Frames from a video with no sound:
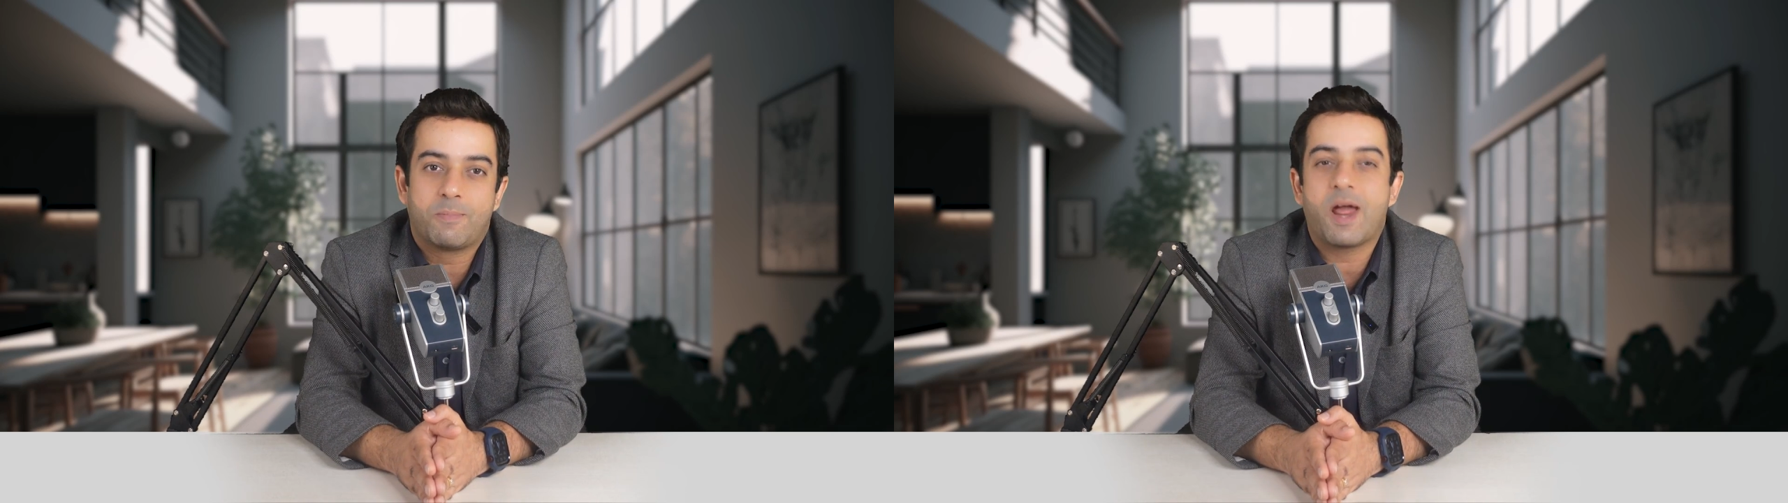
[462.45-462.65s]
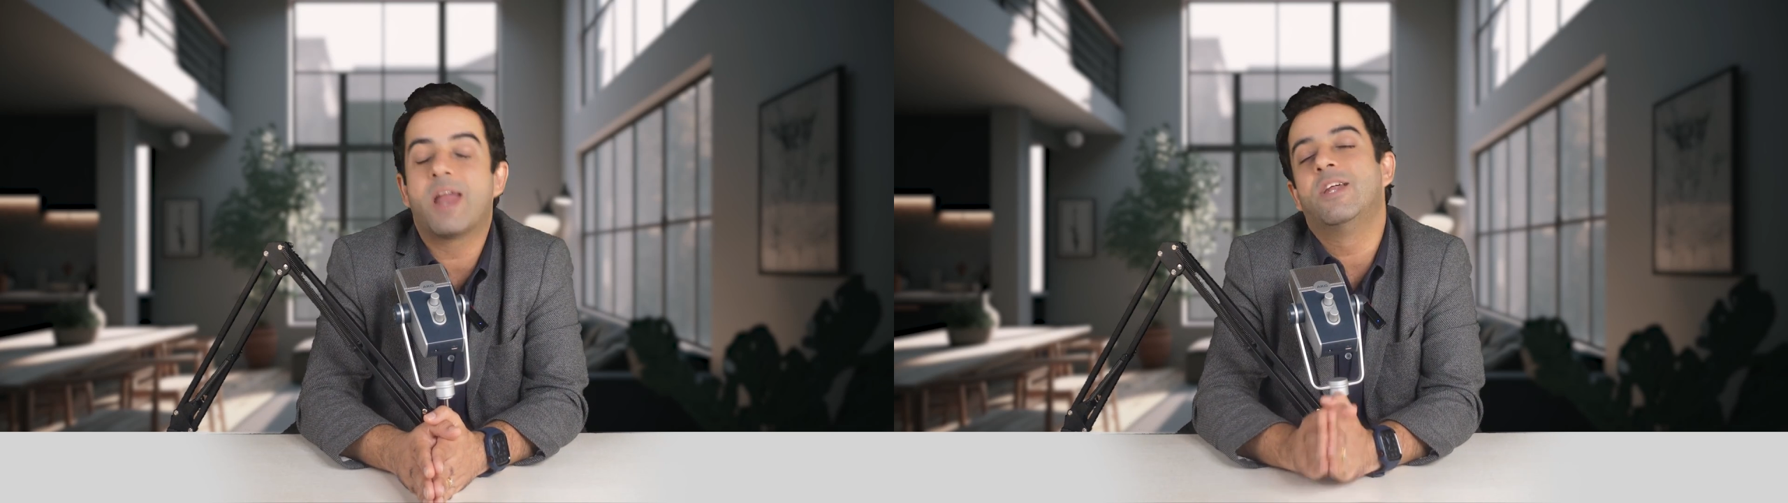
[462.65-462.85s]

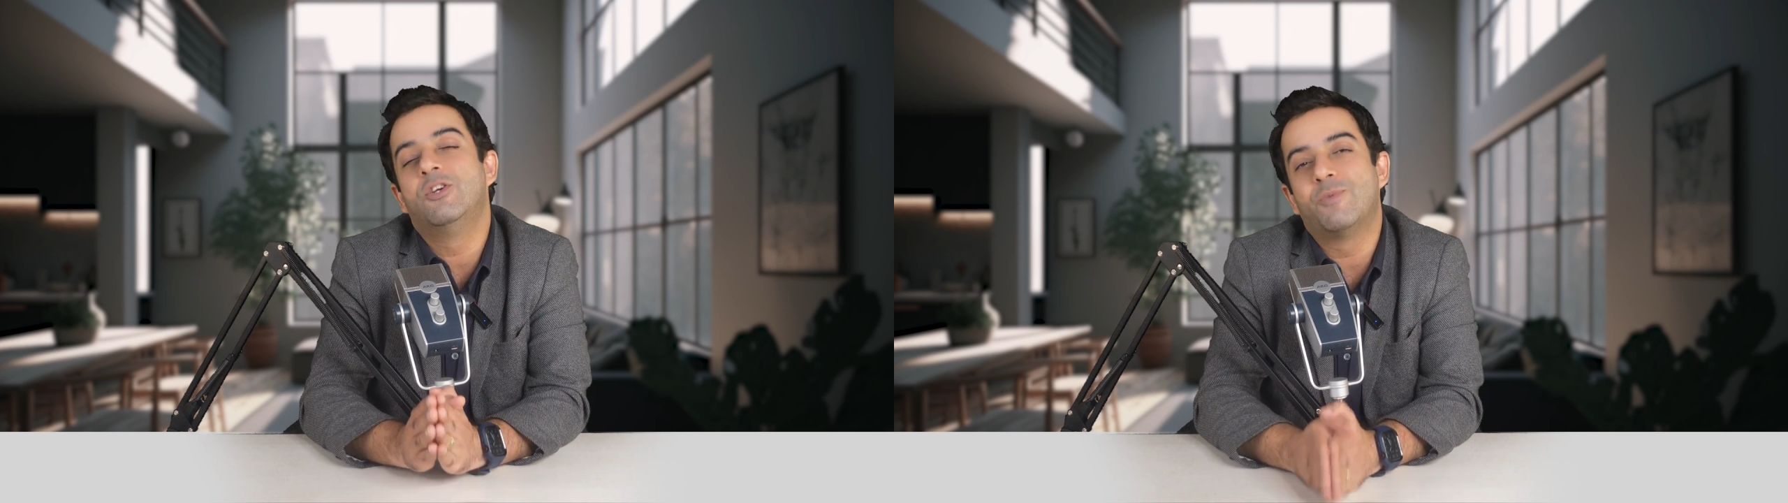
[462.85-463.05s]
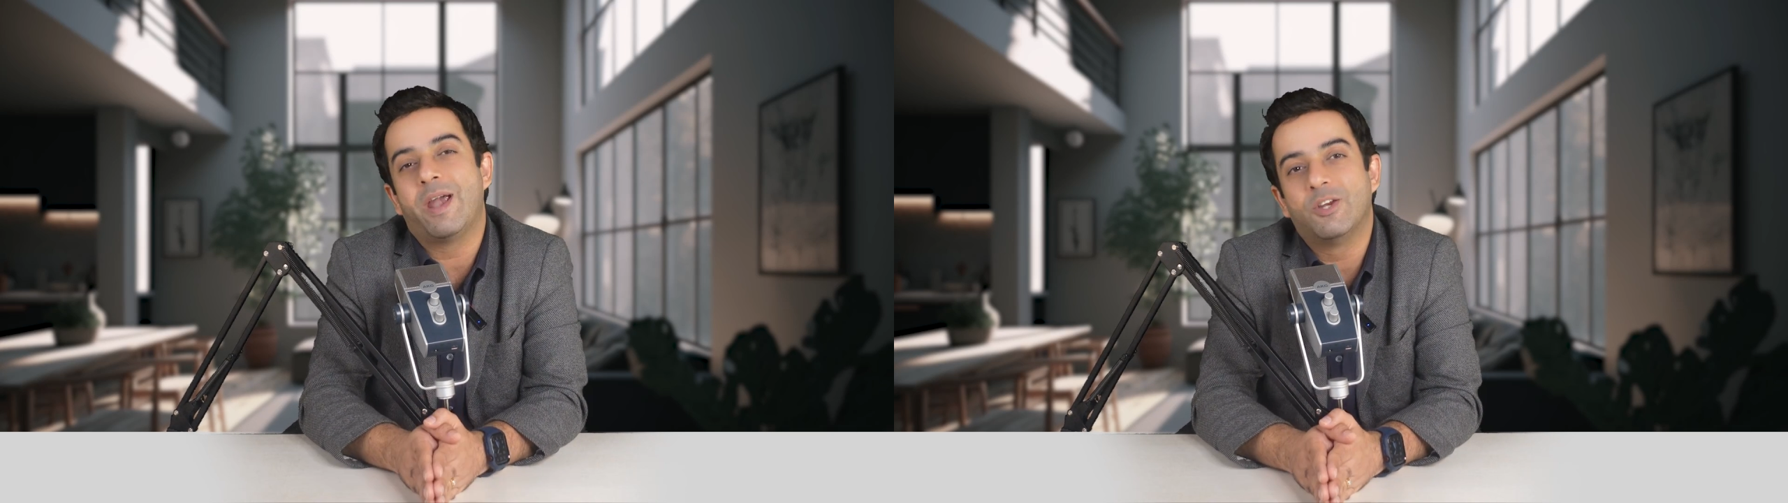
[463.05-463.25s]
brand
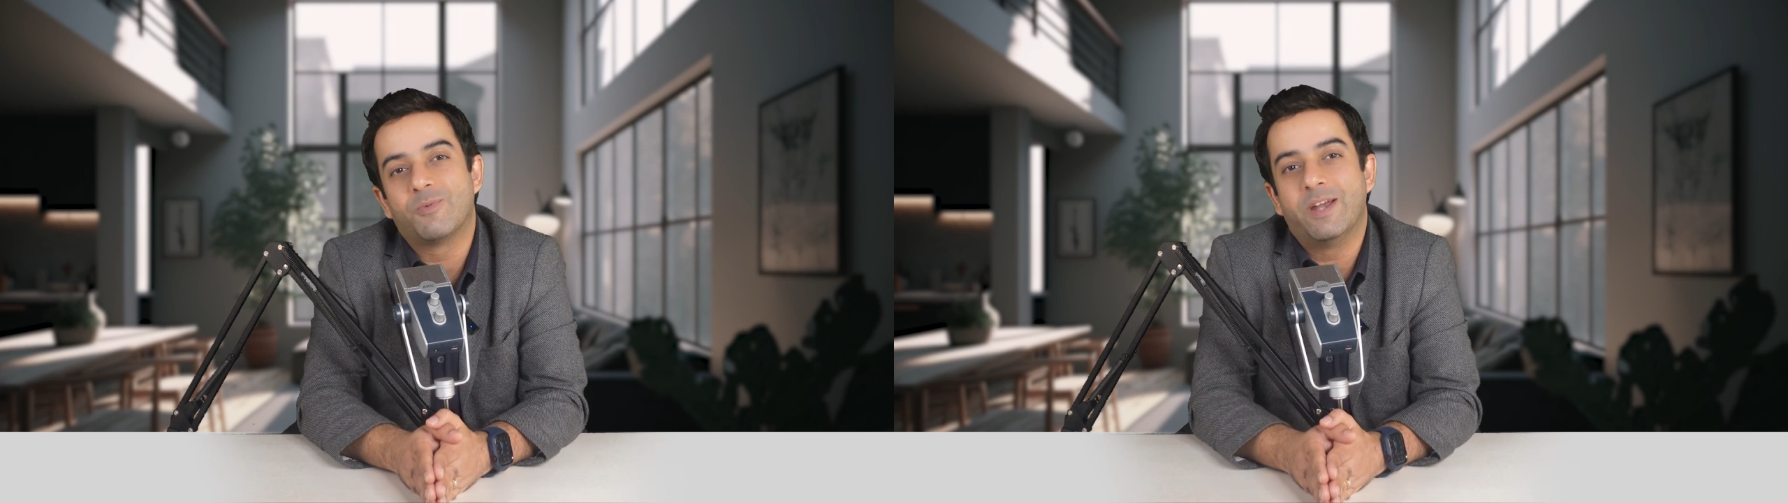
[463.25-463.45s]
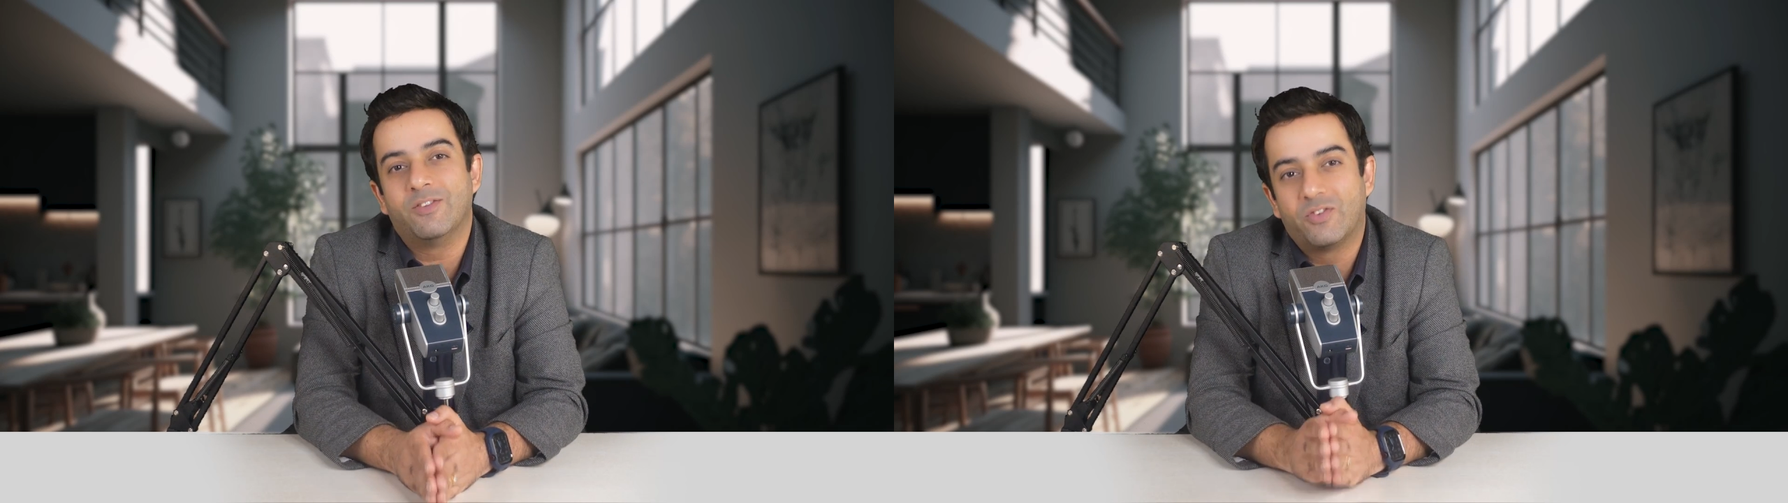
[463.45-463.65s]
in
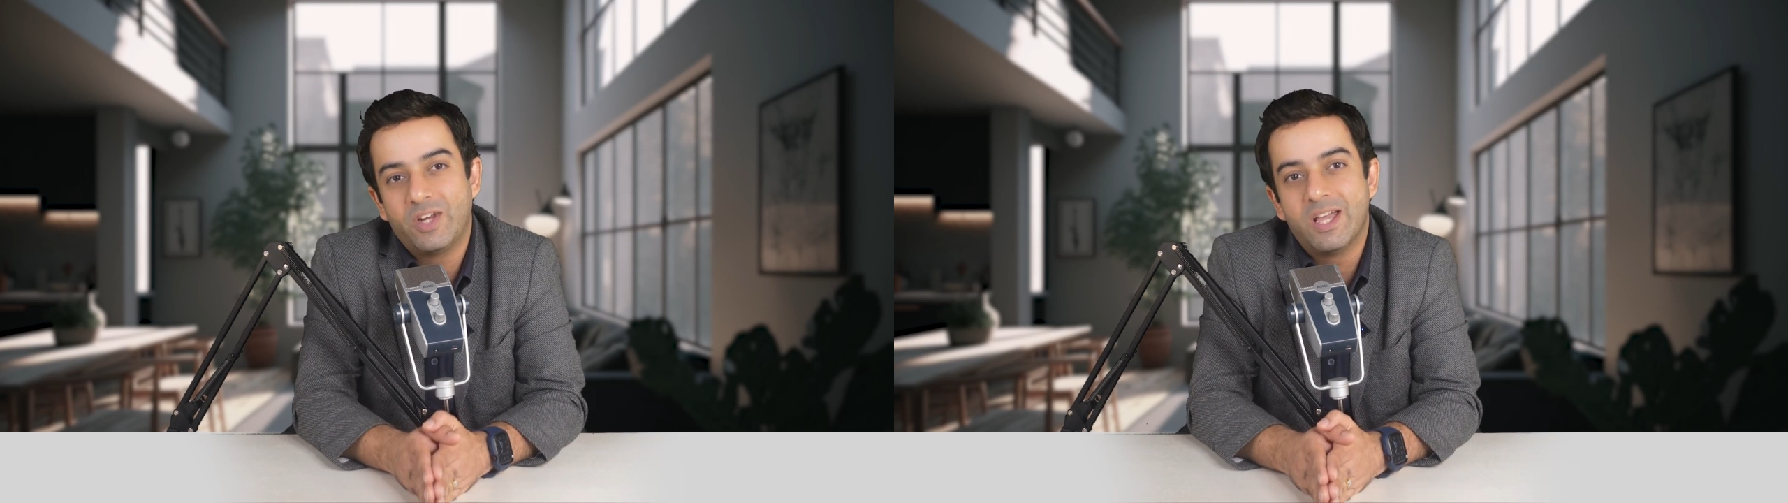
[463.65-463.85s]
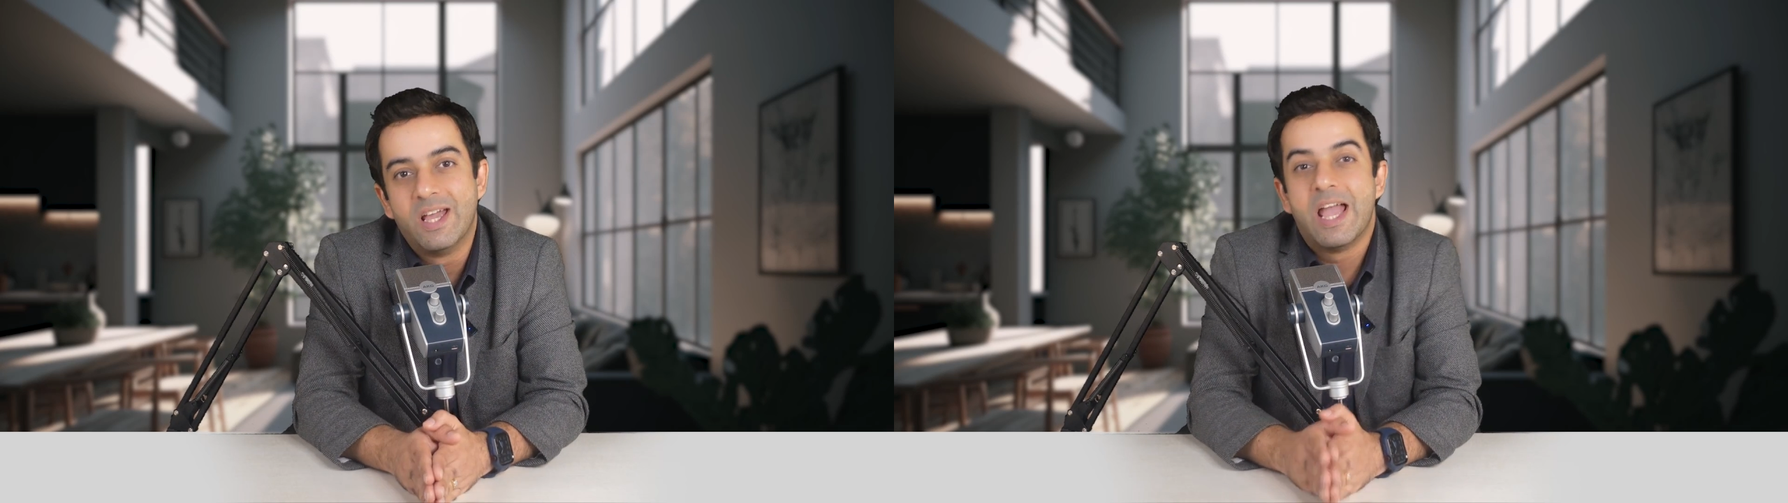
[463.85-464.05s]

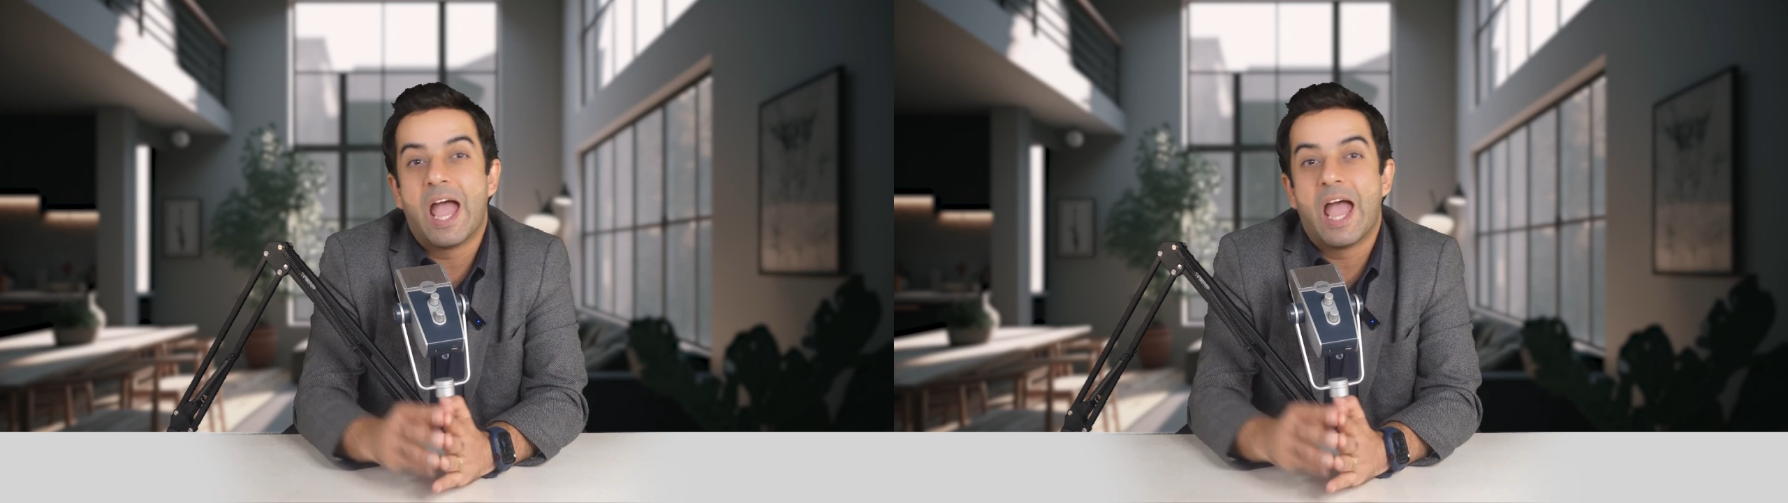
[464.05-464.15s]
2023.